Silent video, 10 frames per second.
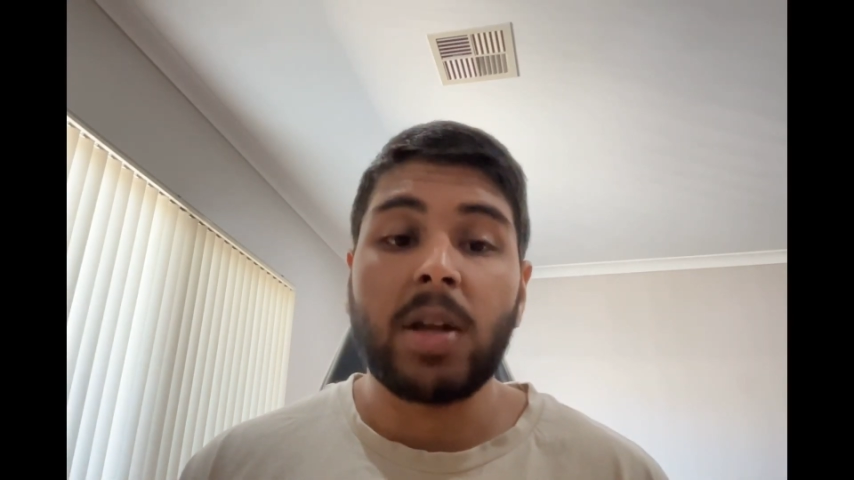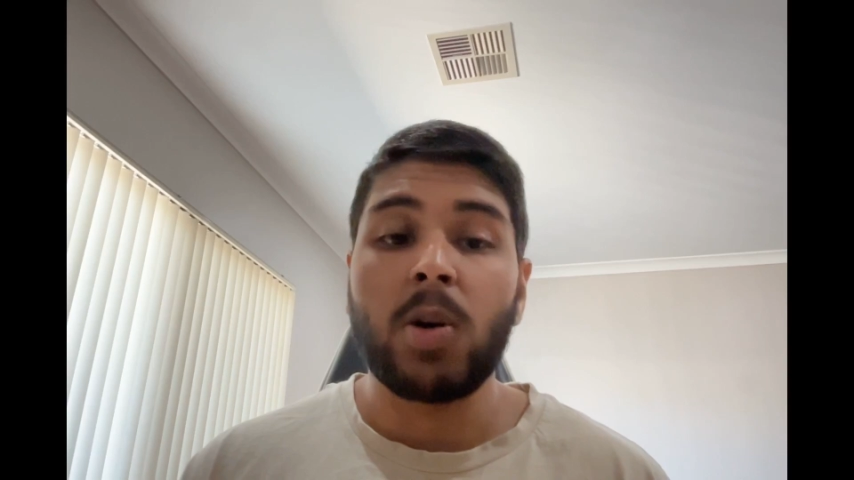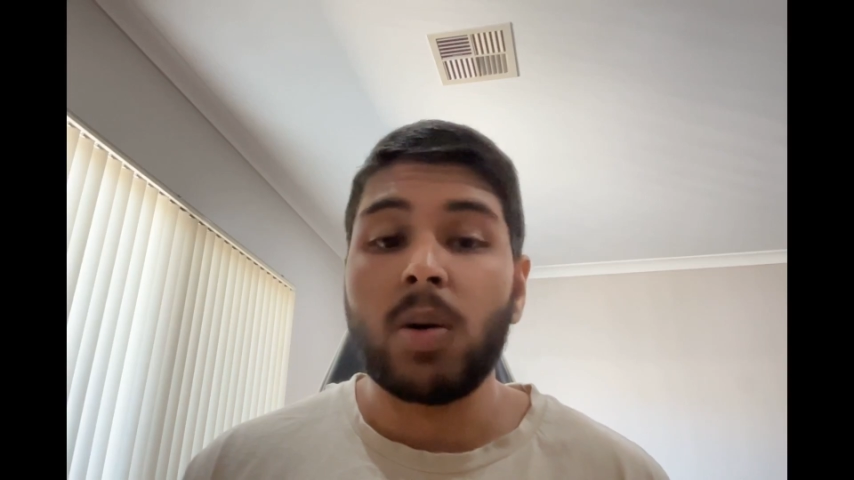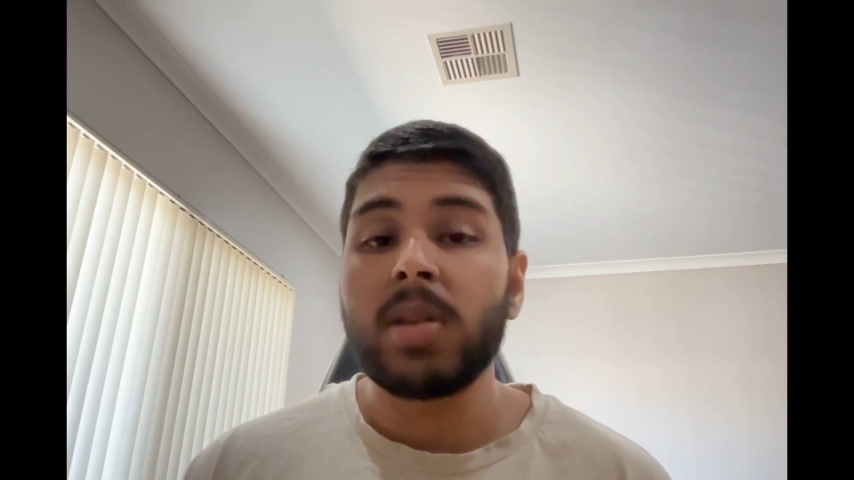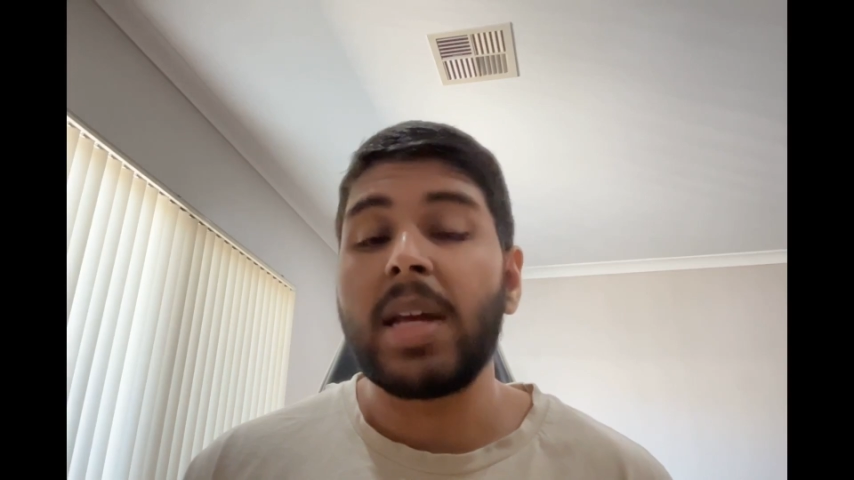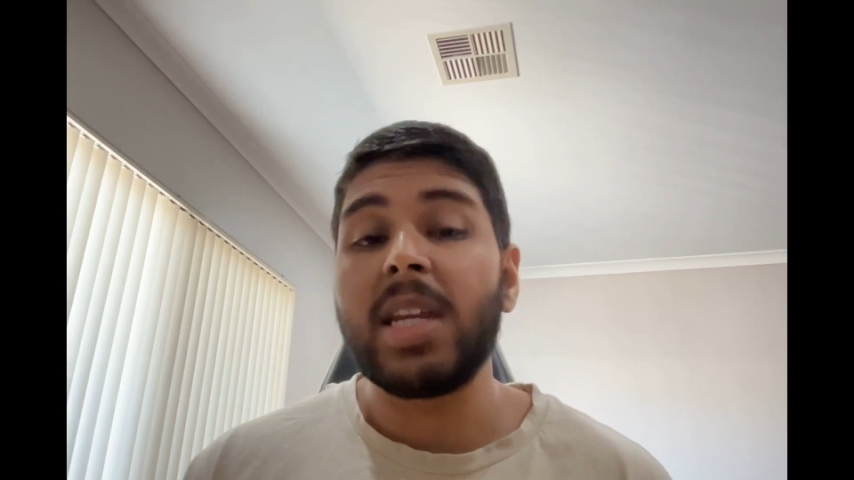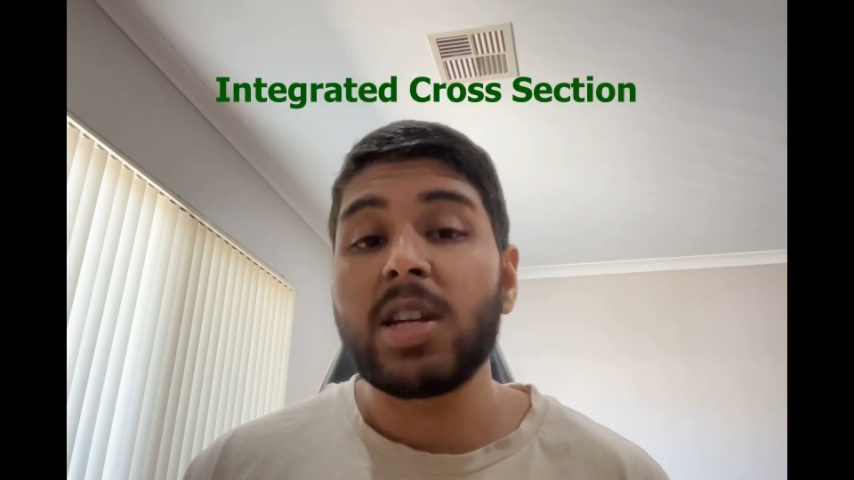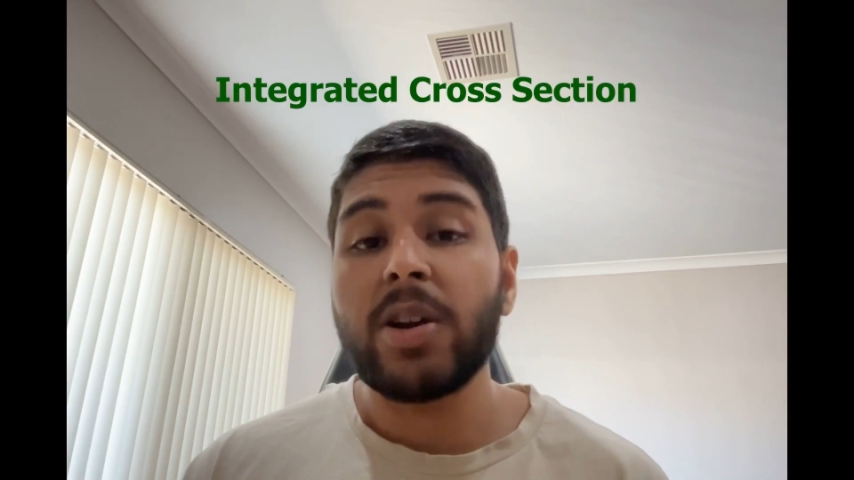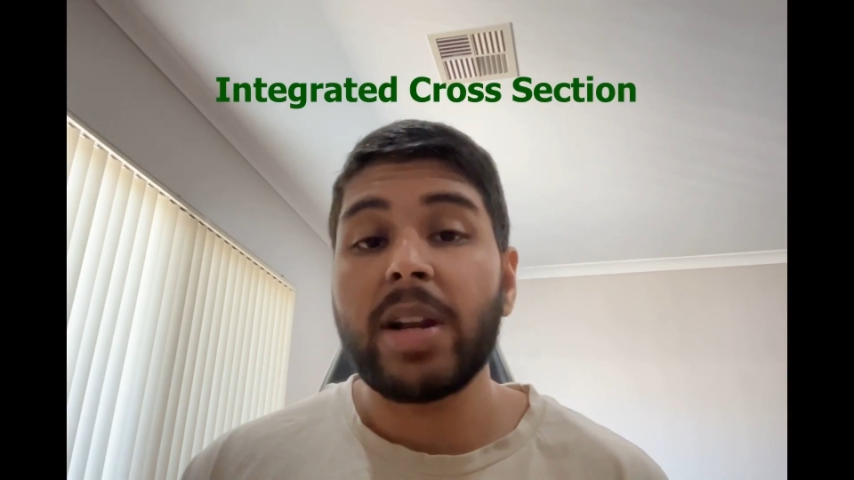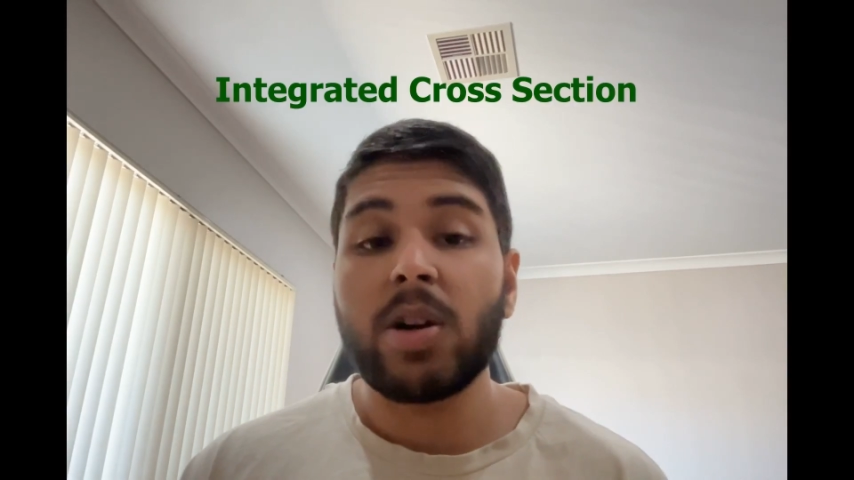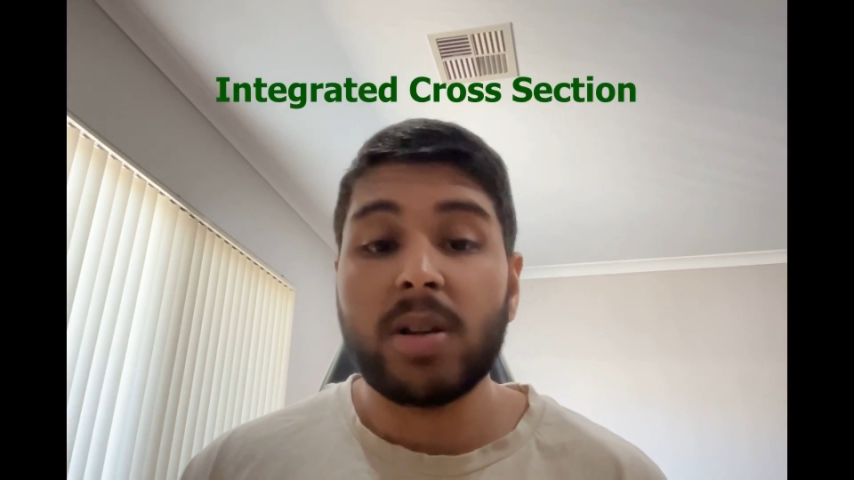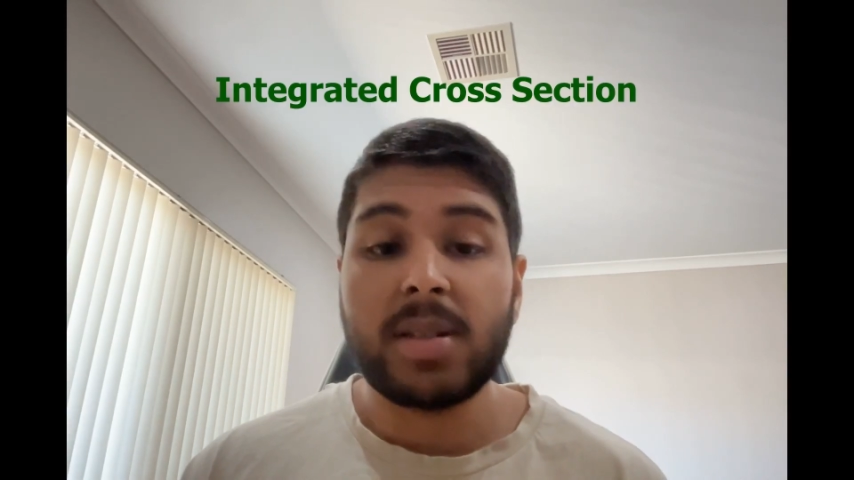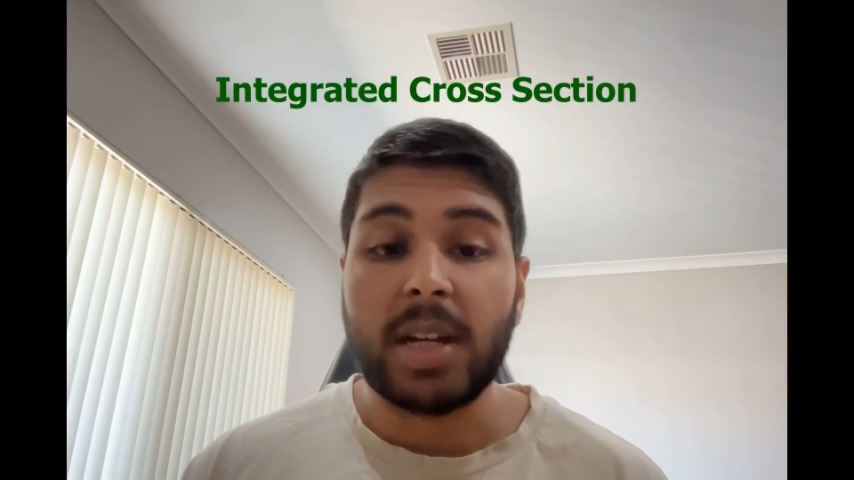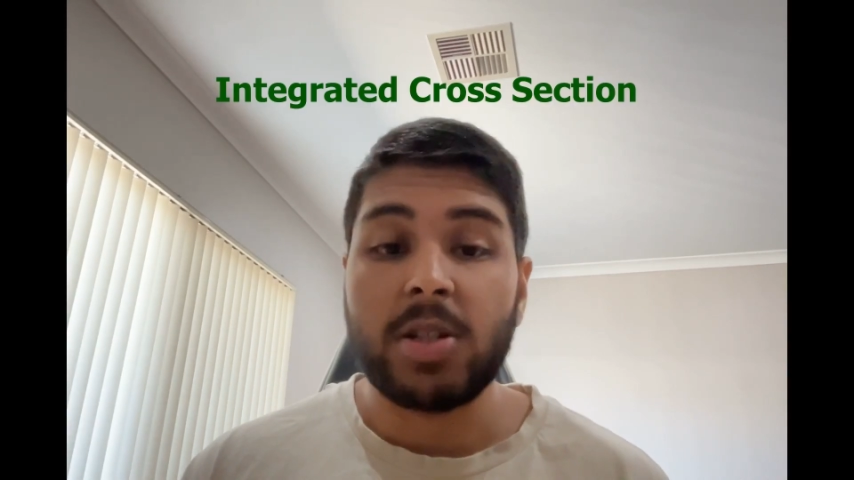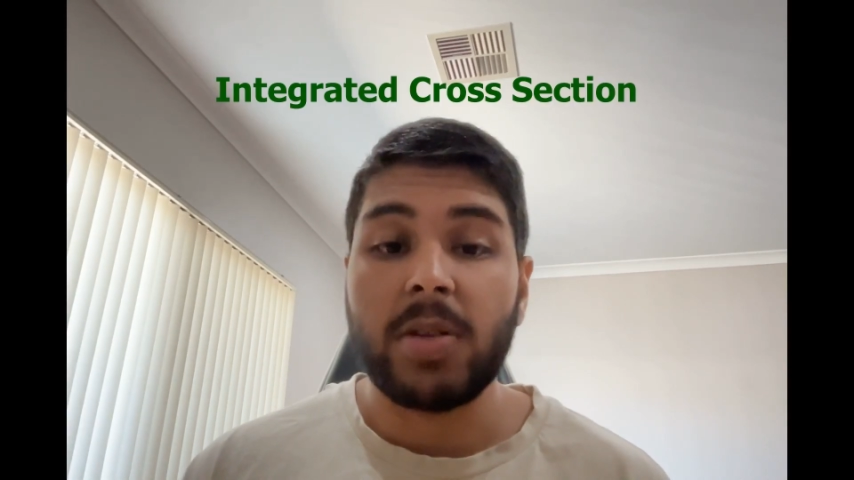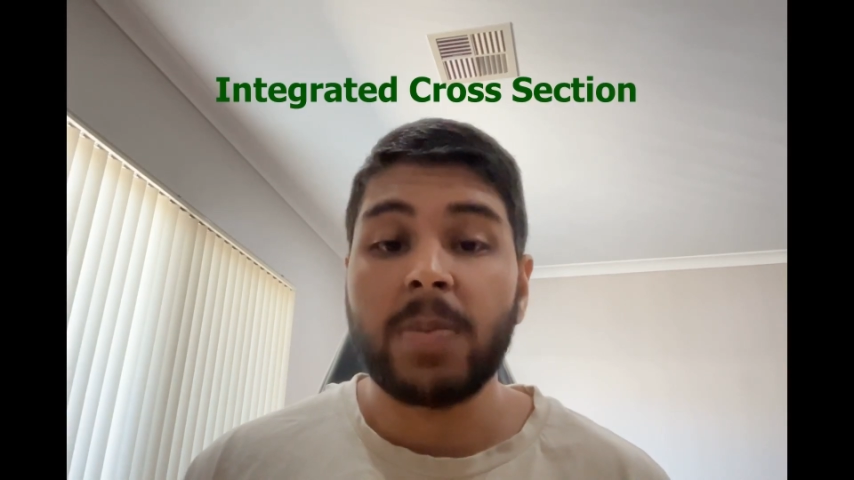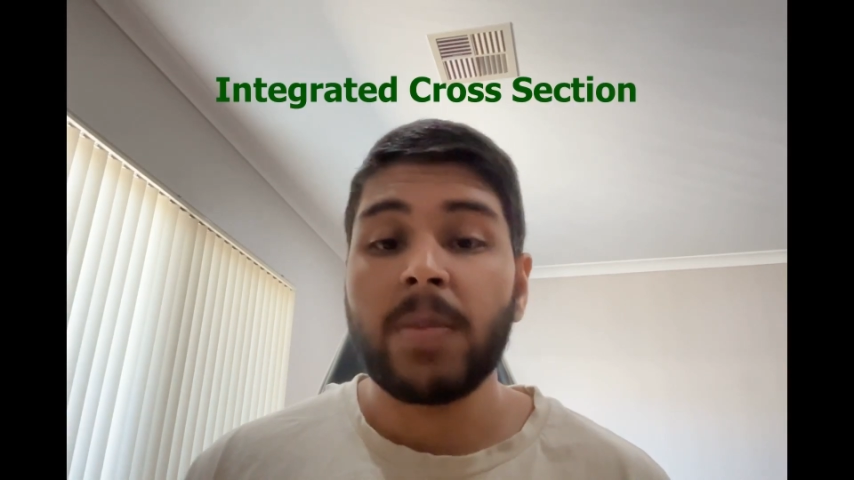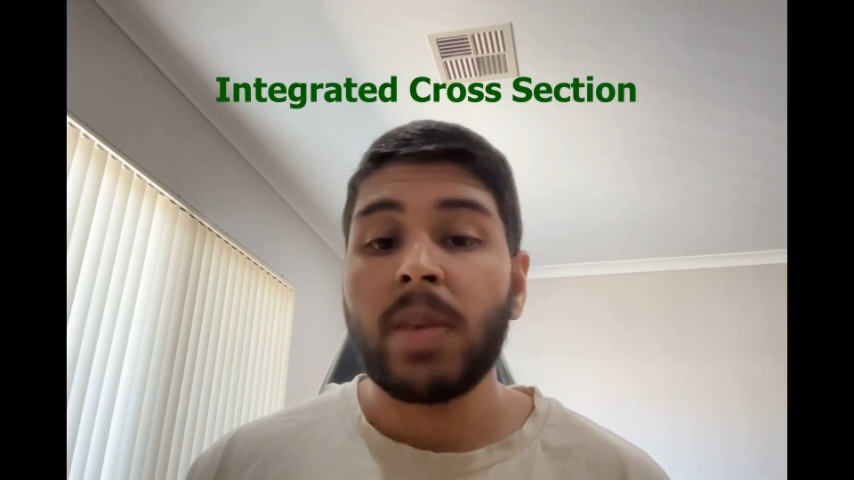called the integrated cross-section,